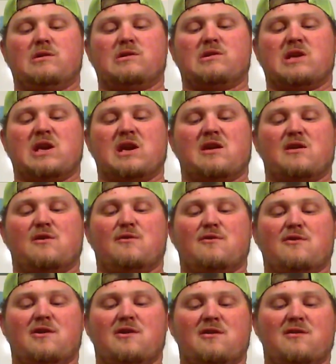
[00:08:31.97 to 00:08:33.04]
Stinko
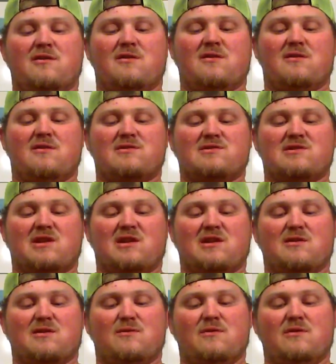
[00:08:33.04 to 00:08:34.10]
on it.
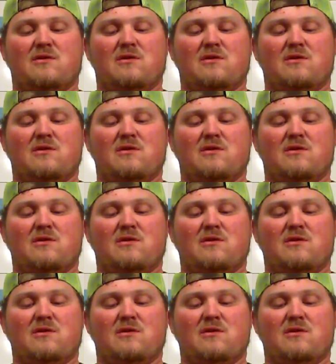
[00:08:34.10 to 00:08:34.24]
Stinko.